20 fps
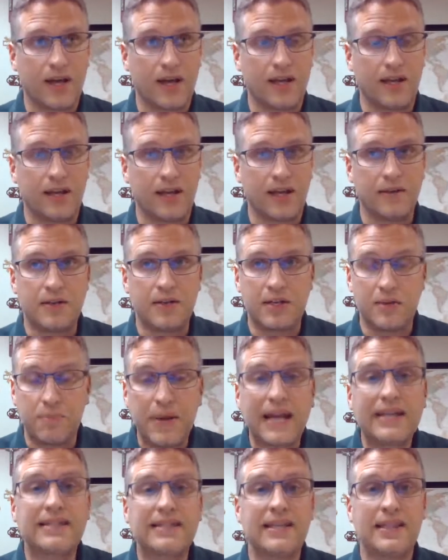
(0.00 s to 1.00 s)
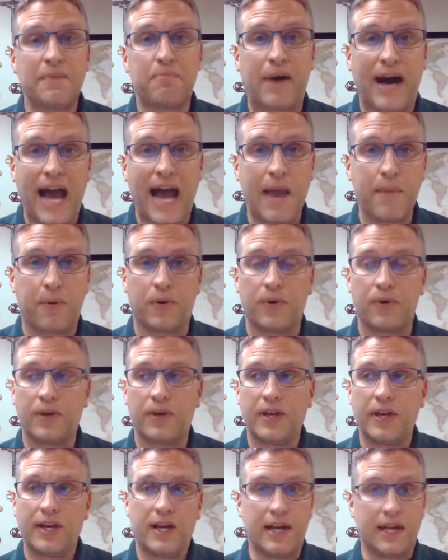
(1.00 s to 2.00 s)
in depicting the
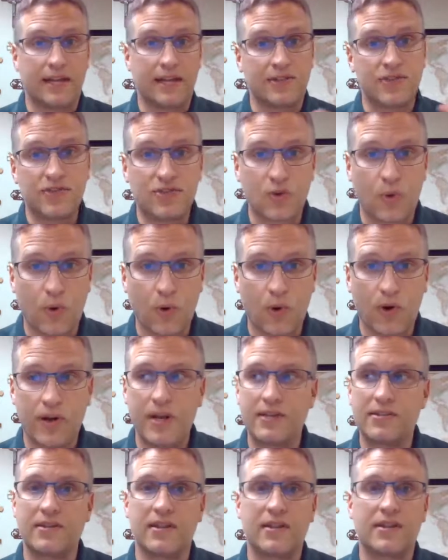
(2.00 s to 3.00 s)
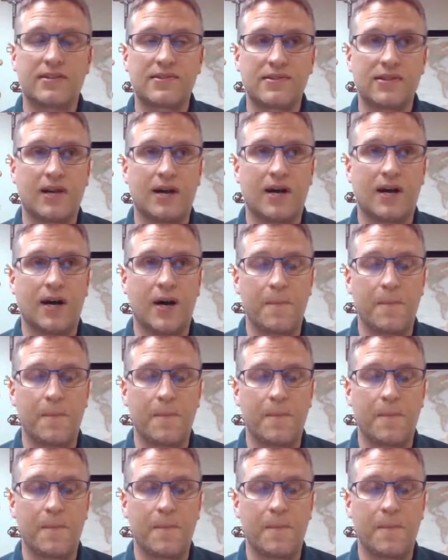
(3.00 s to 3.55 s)
Bible and its stories and its